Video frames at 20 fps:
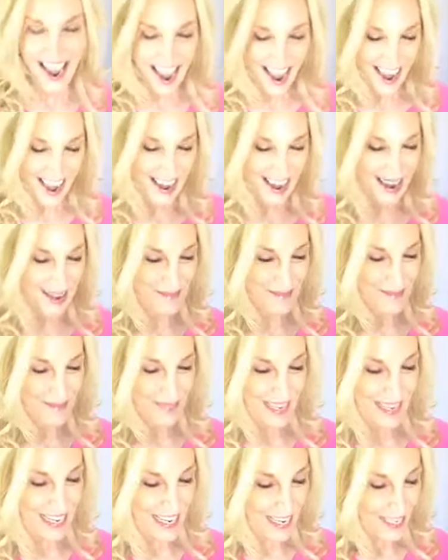Um,
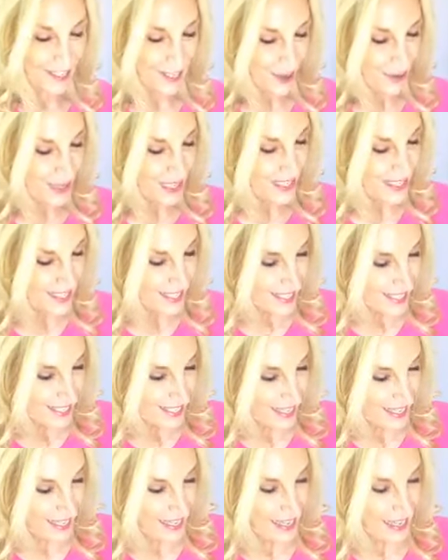so the
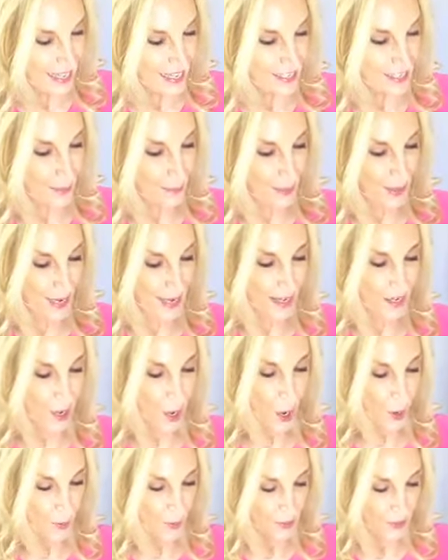tea is a Pink
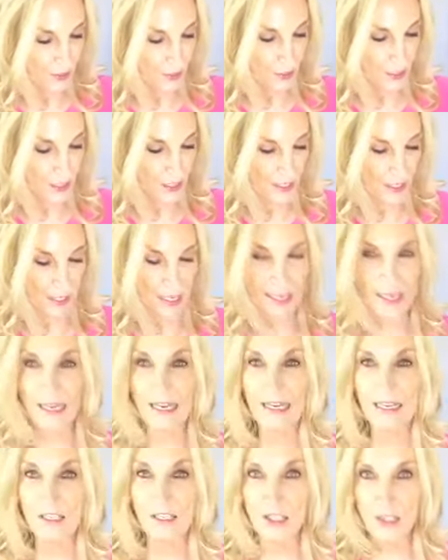Hope glitter tea.
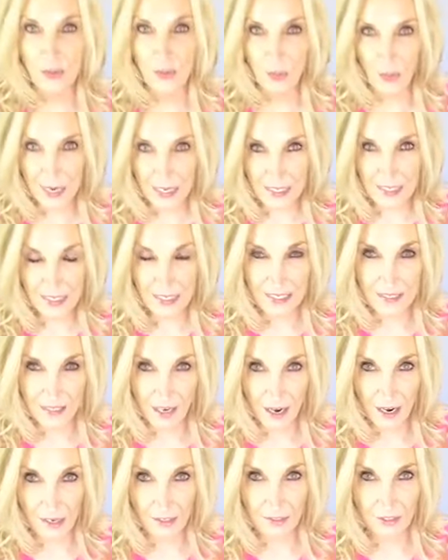It's twenty
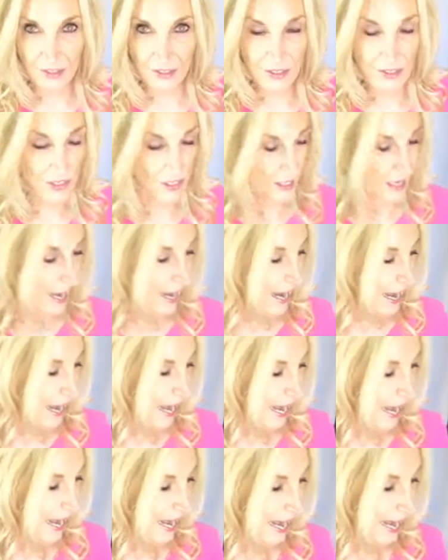dollars.
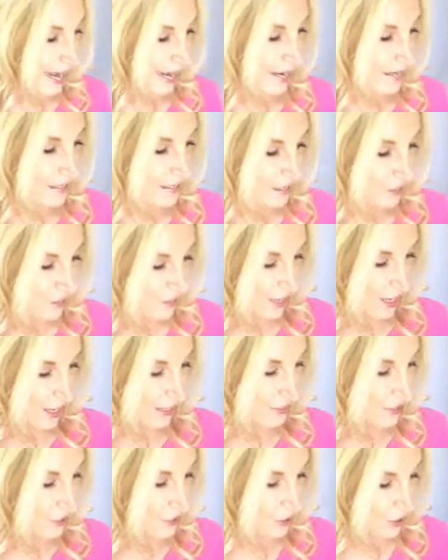And
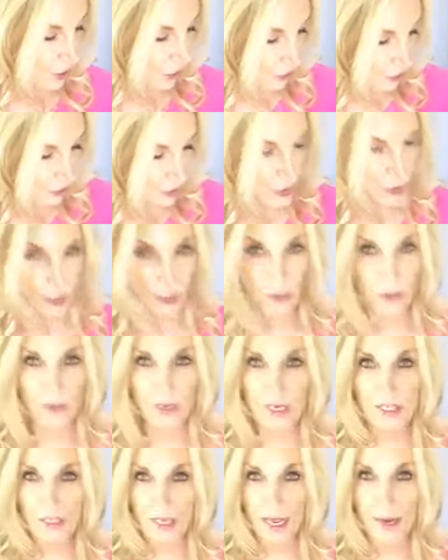the tutu
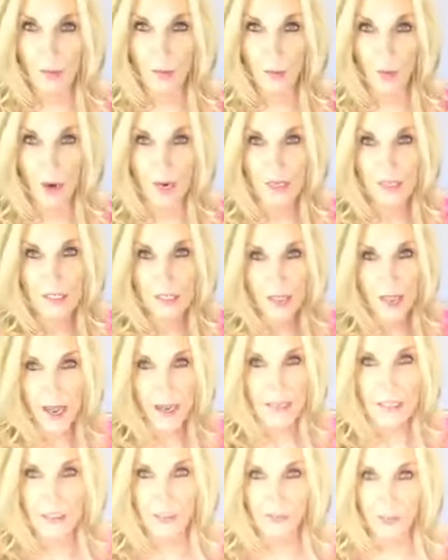is a one
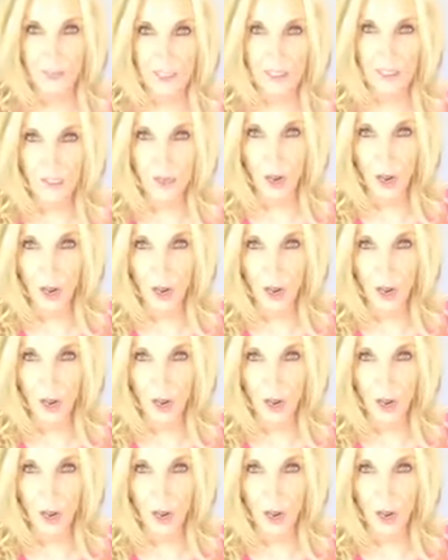size fits